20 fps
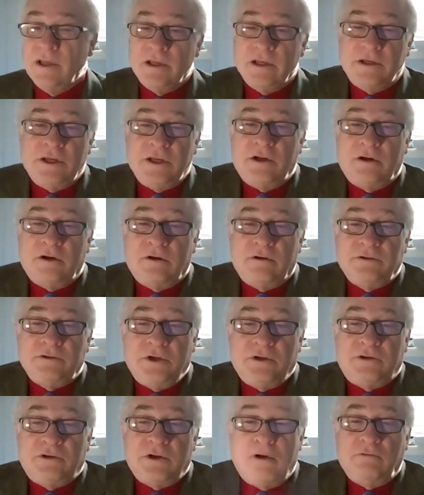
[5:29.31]
You know,
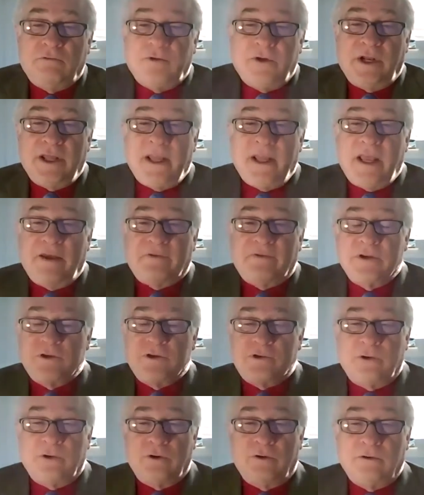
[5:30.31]
you don't really have
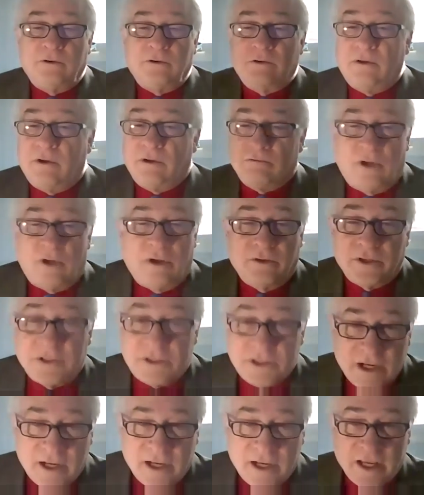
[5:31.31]
control all the
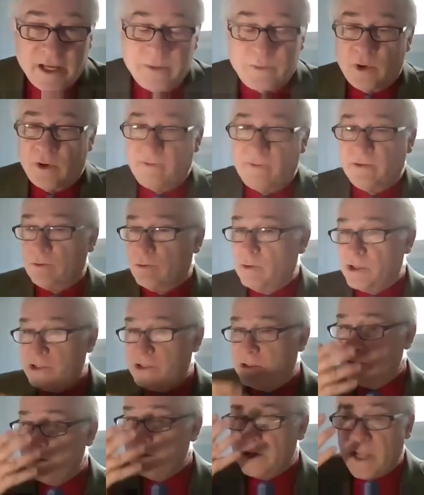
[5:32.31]
time over what
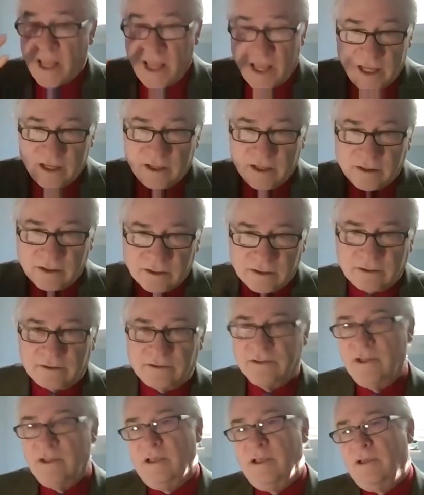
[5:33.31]
you inhale,
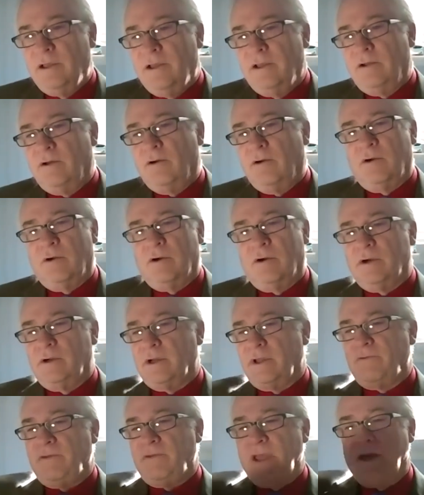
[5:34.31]
or
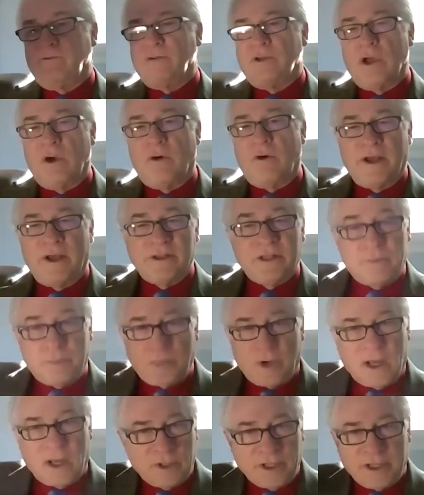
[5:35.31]
if you have to go out in the
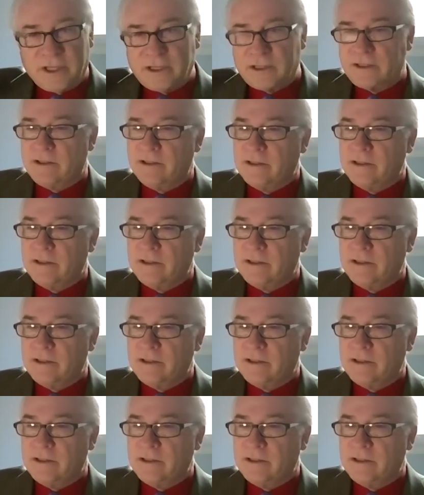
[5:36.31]
public,